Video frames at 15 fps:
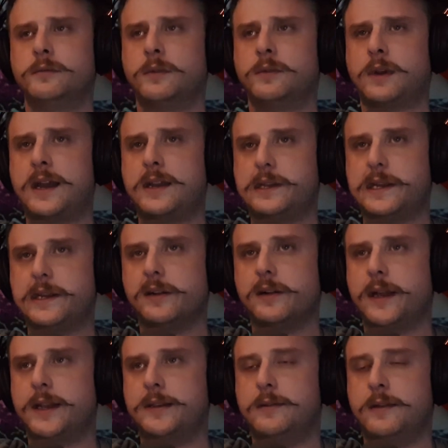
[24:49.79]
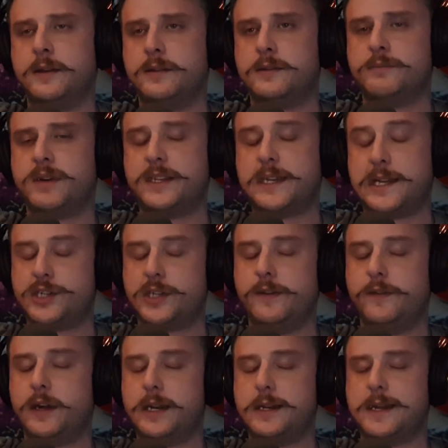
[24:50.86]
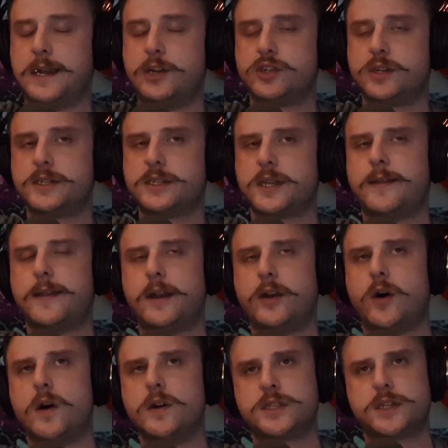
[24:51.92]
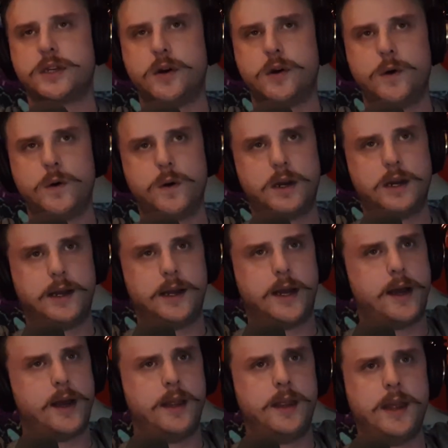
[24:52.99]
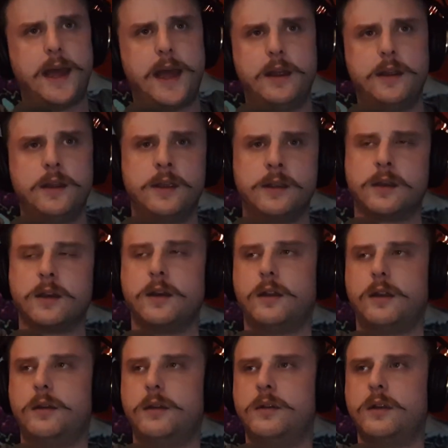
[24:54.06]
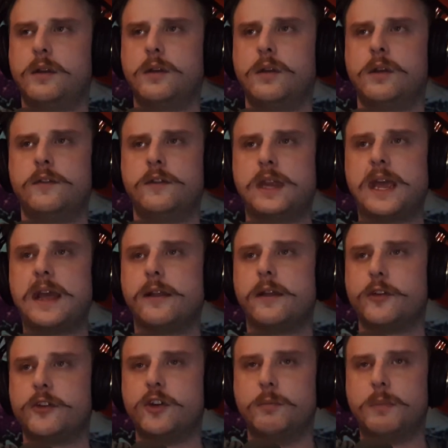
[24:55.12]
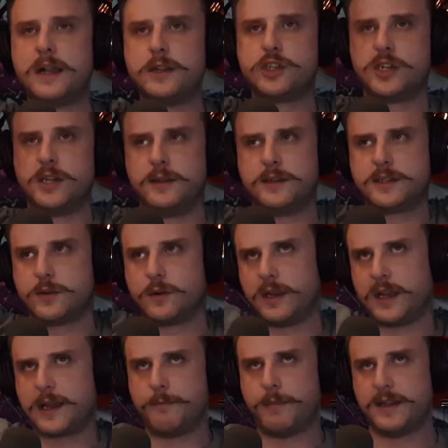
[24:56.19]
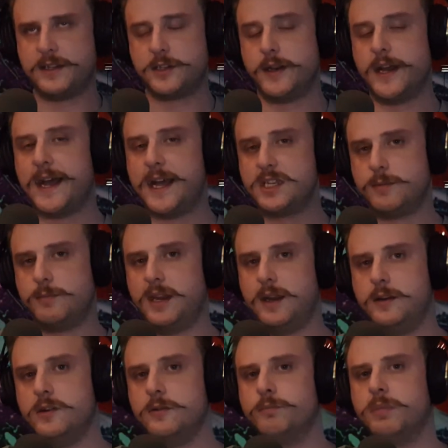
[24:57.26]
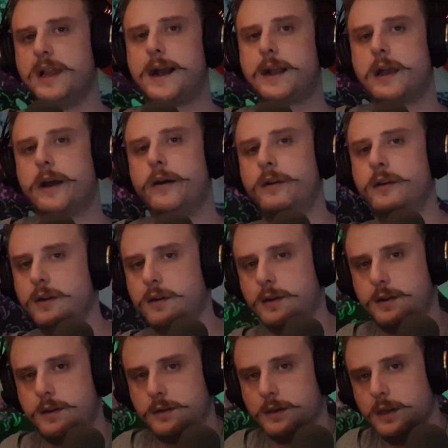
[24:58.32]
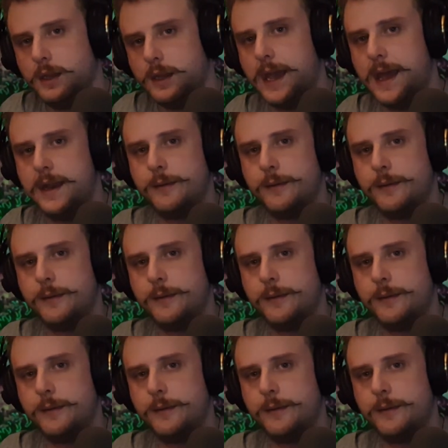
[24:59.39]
ideal and potentially very dangerous. And then also, it can, if you take a little too much, it's sort of like a benzodiazepine. You black out and you could end up